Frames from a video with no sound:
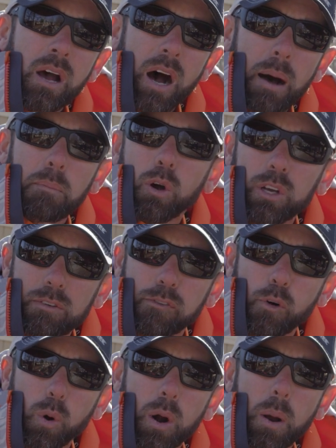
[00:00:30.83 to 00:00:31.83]
I'm looking
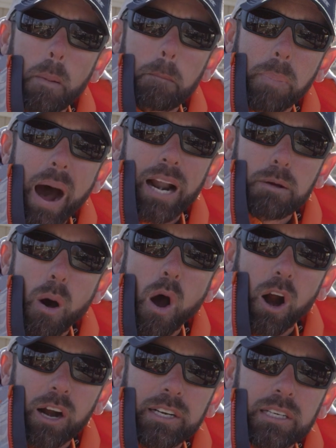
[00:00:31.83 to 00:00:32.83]
for bottom
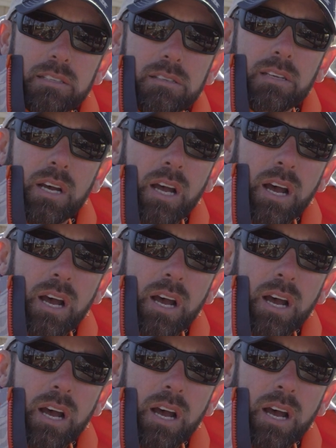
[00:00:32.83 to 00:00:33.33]
hardness.